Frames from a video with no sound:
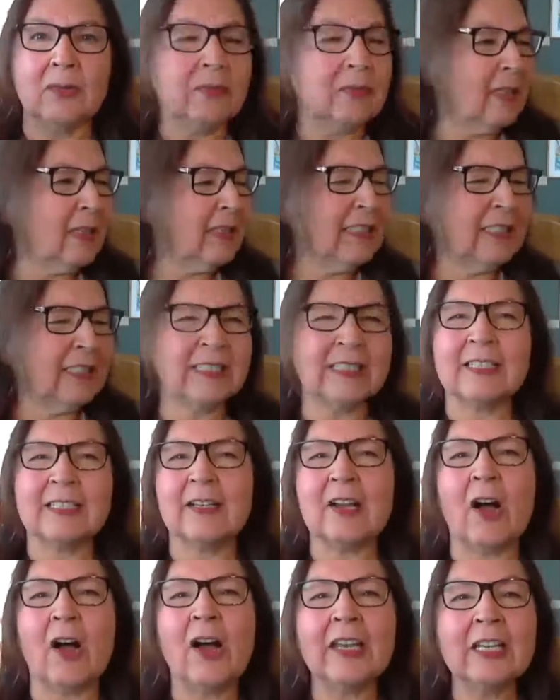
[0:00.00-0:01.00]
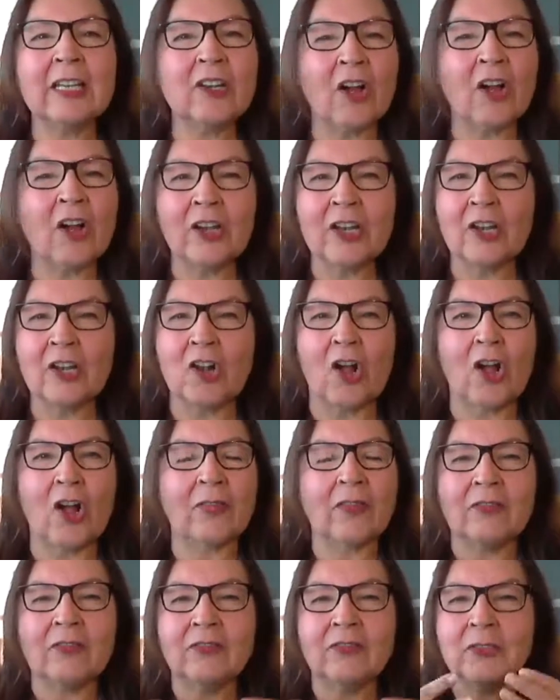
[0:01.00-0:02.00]
it's just on and on and
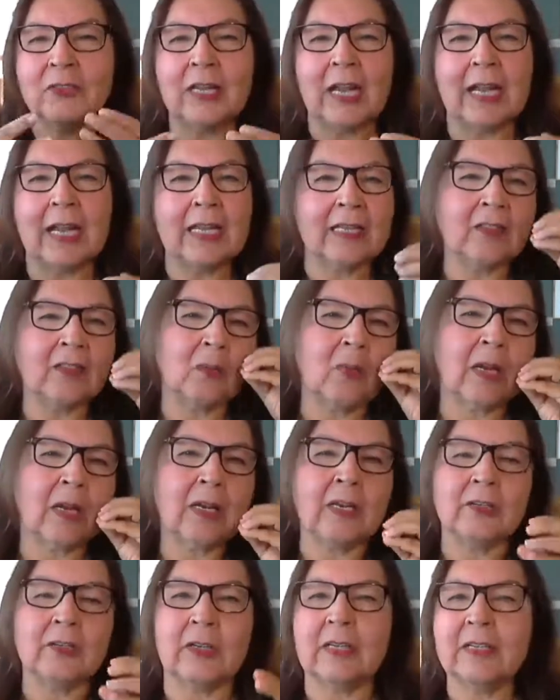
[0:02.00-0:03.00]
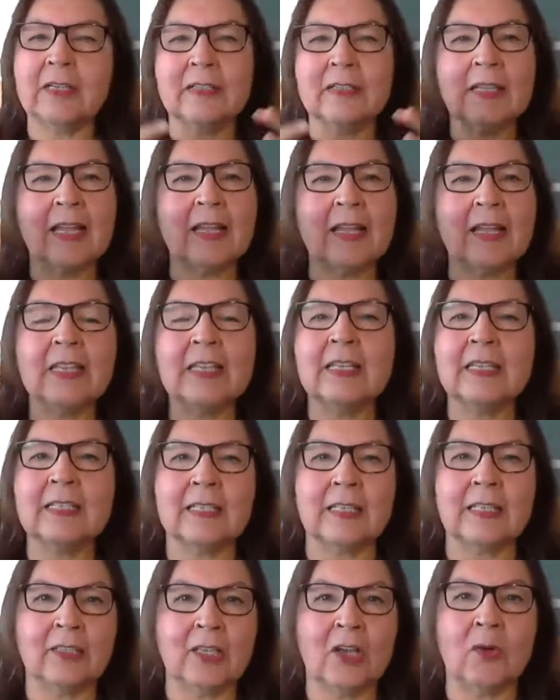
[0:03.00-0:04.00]
on. The food I eat, the water I drink, nothing
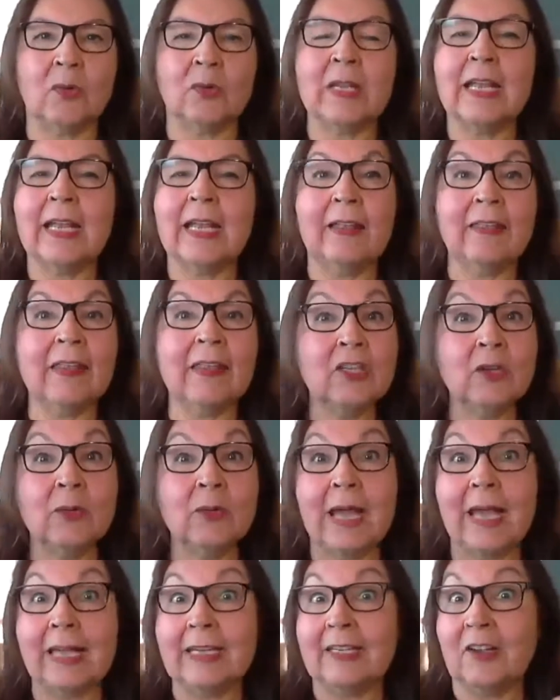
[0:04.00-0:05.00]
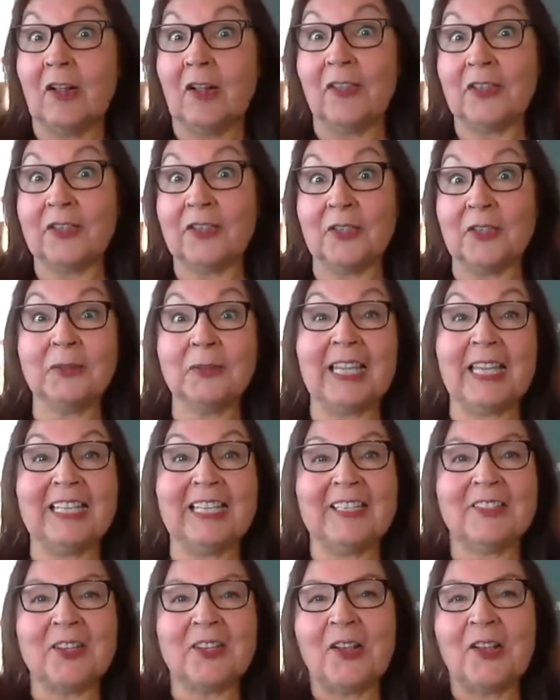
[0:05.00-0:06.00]
is alone. And then you add in all the
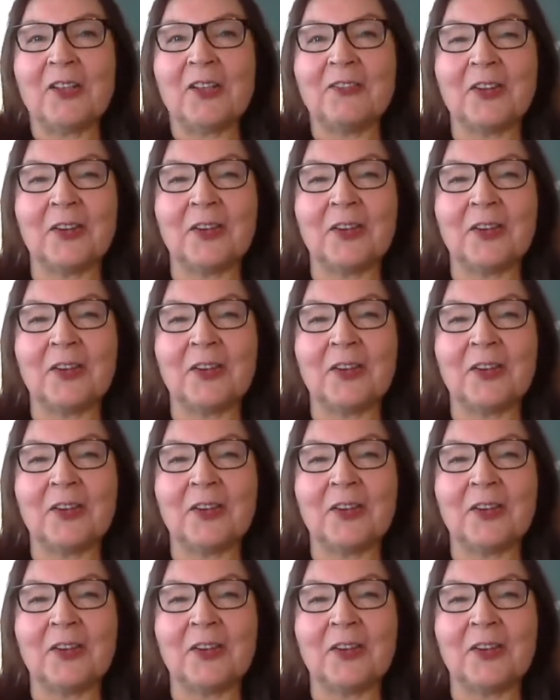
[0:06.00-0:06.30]
two-leggeds, all of our